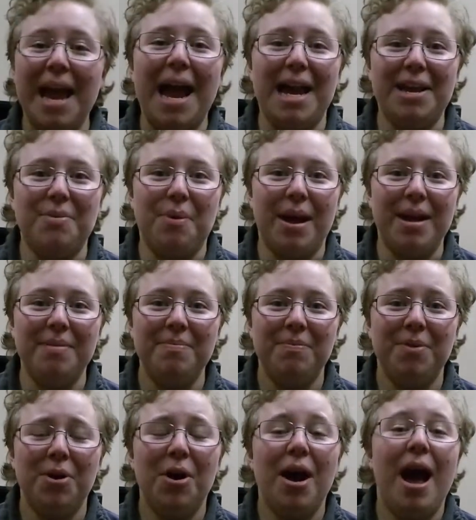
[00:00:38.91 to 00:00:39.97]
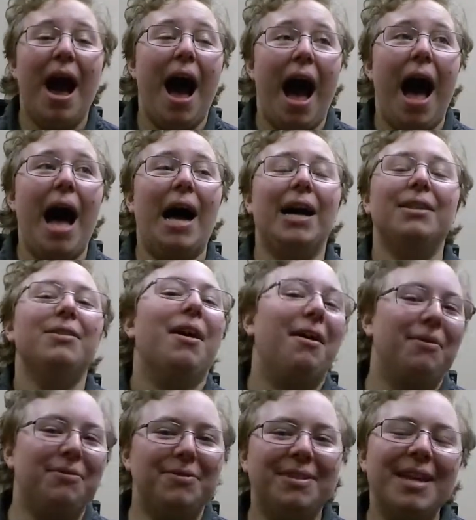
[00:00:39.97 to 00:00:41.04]
Anyway, I
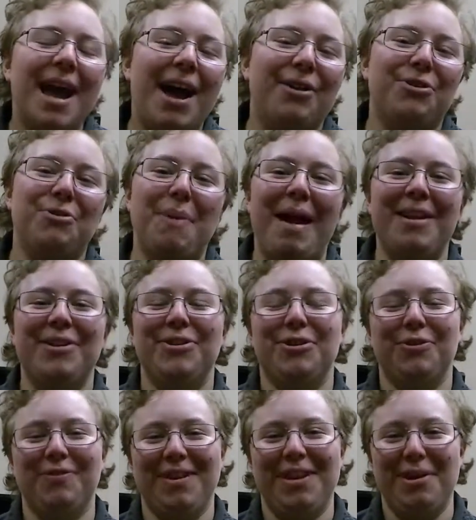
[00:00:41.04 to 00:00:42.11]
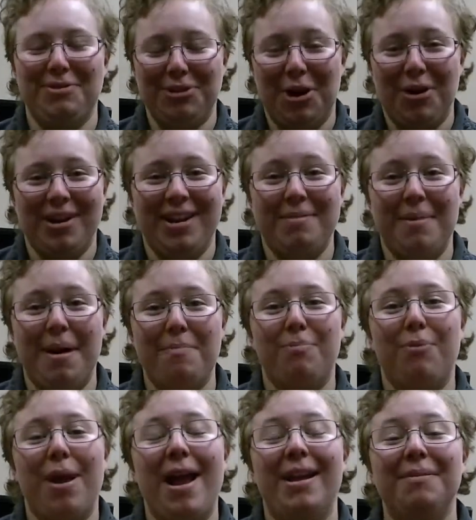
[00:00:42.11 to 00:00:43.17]
loved how you ended your video talking about
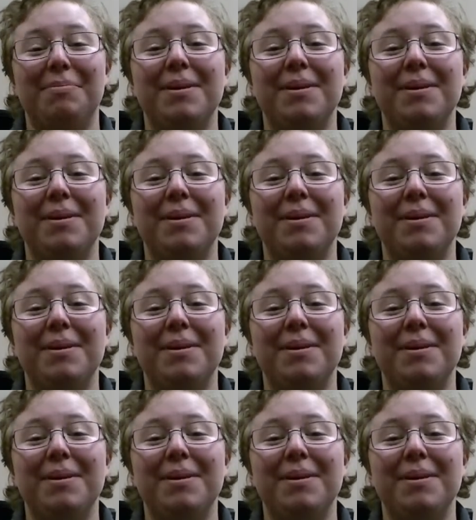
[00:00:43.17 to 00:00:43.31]
bread,